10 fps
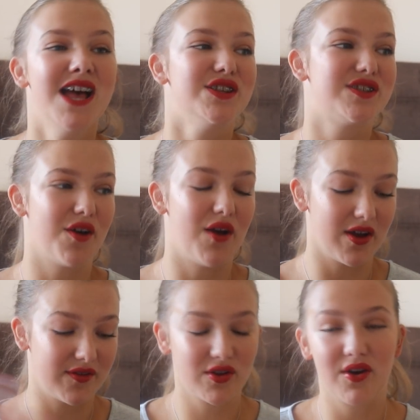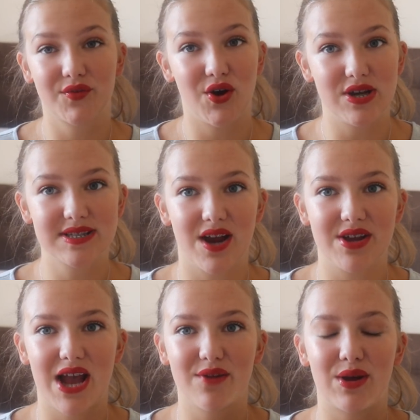So I of course
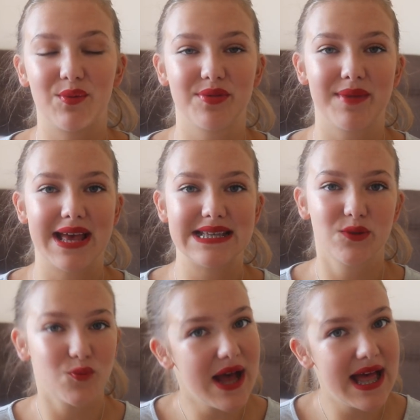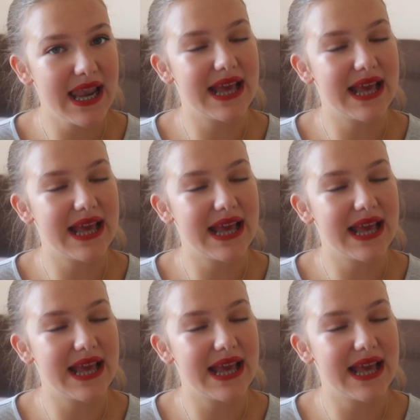carry that around with me as well.